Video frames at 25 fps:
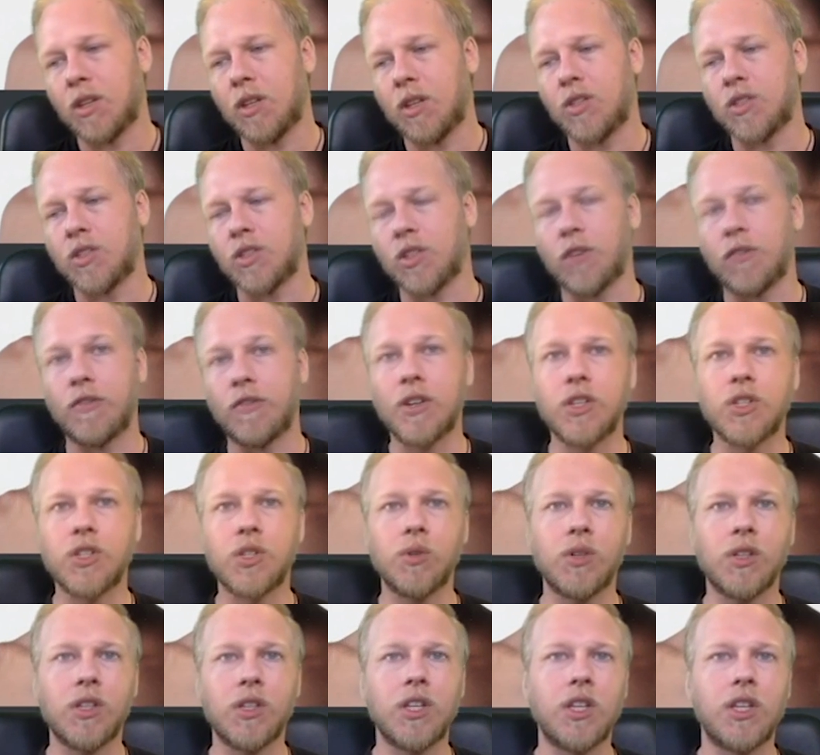So
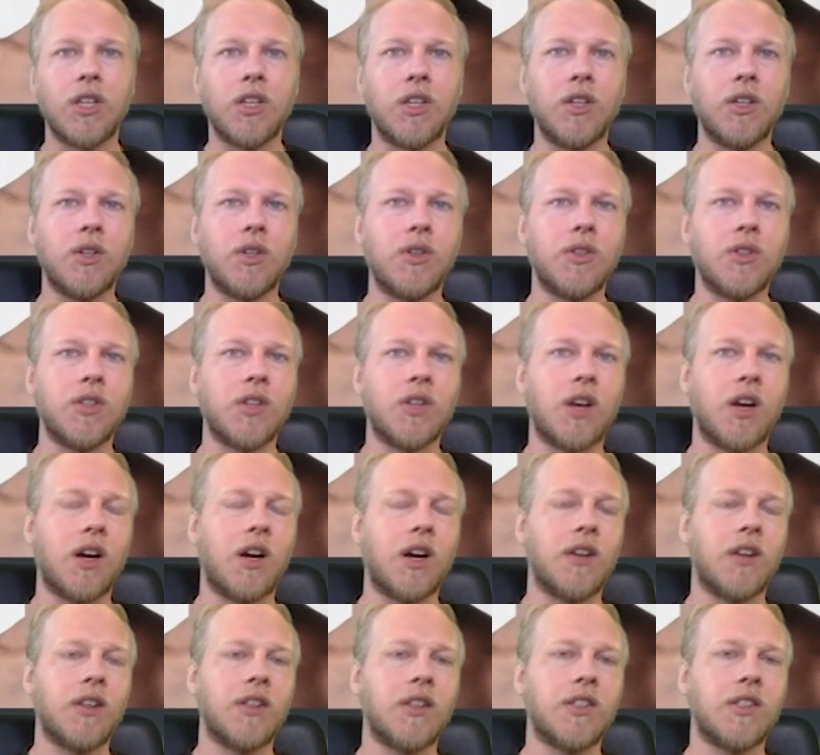visual cues
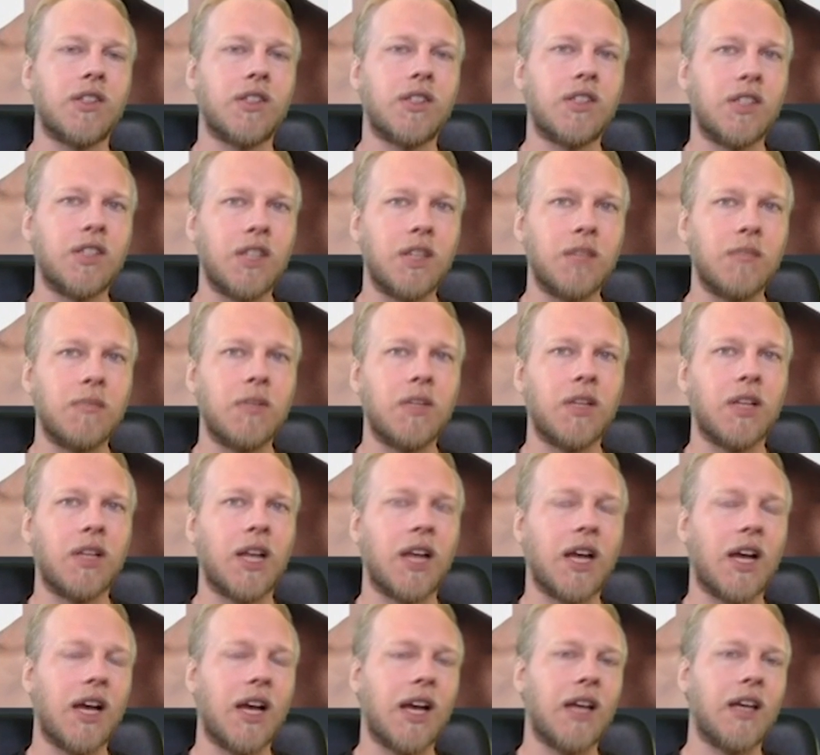are the
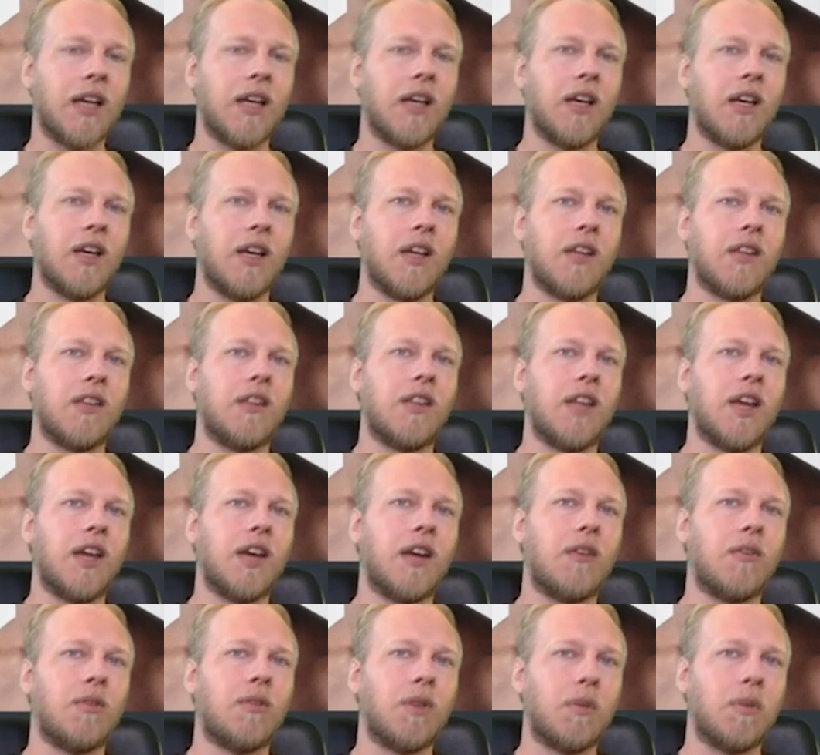stimuli
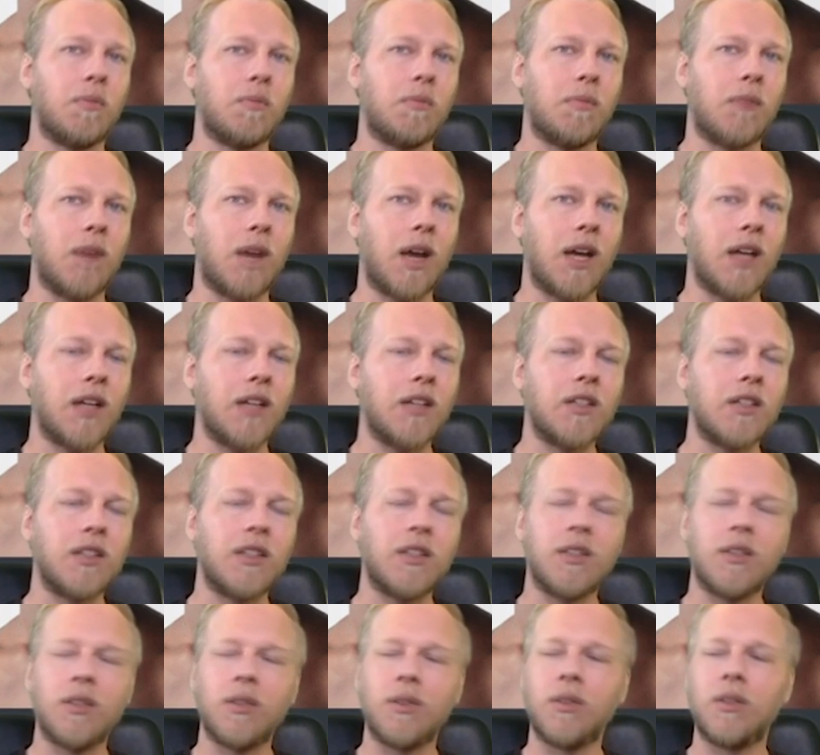that remind
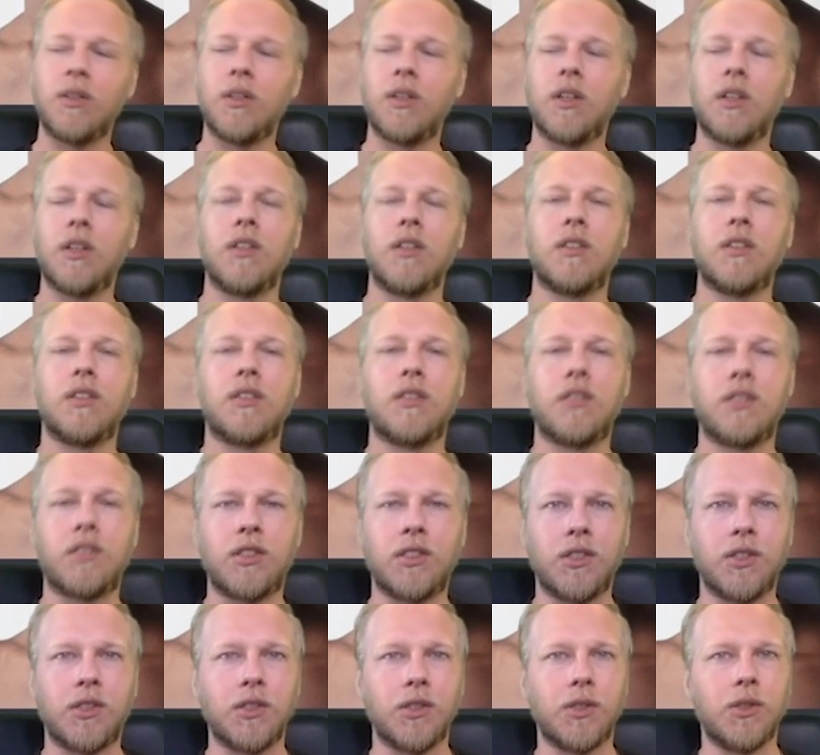you
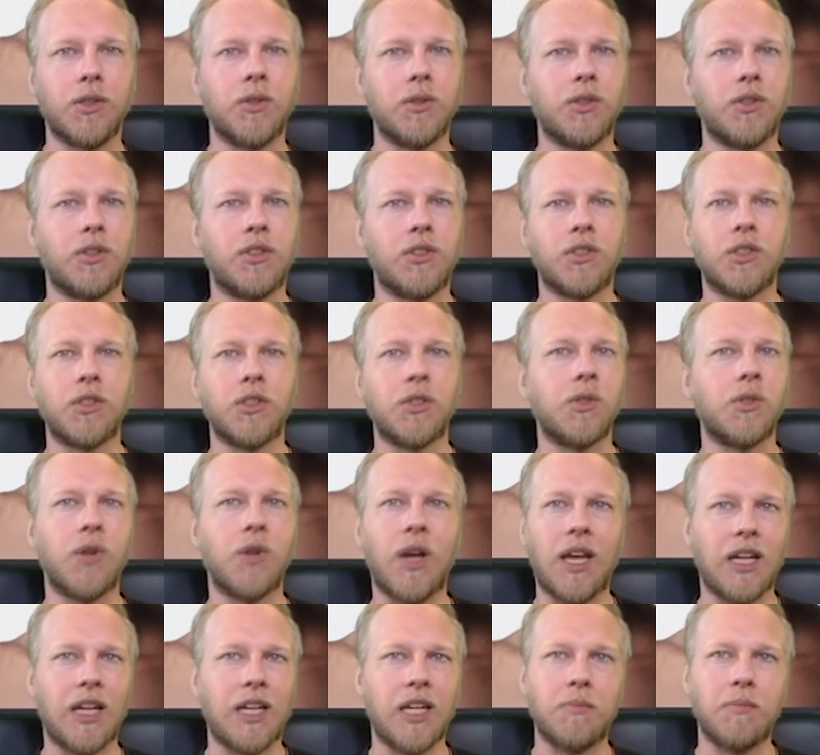to do
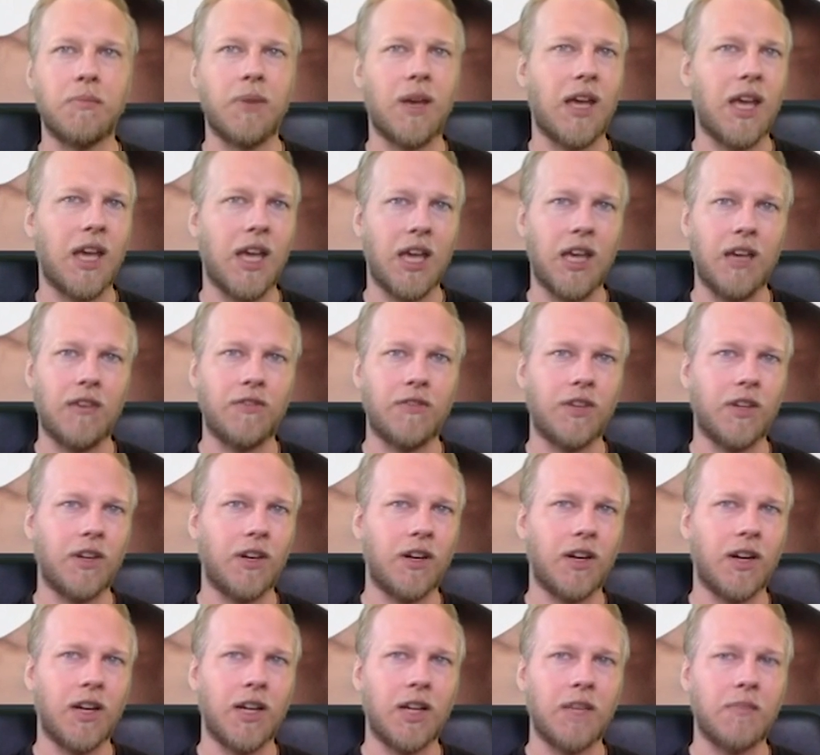any
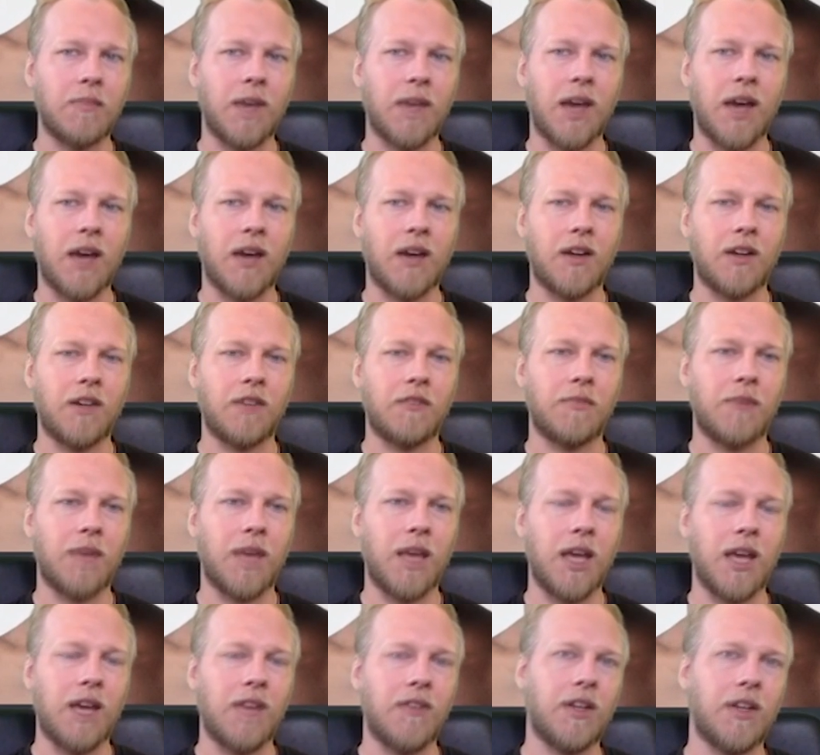behavior, any pattern of
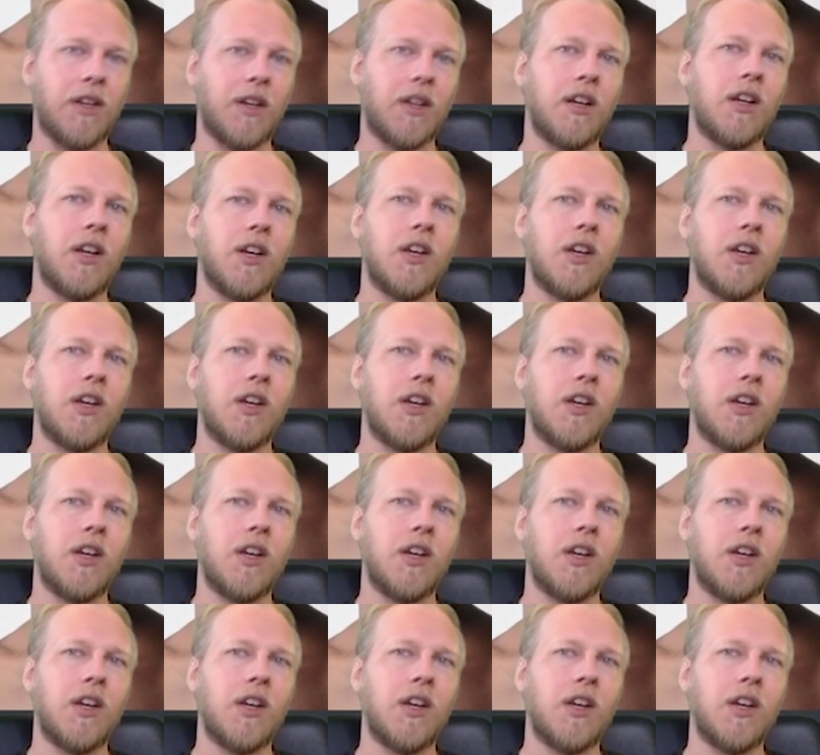behavior.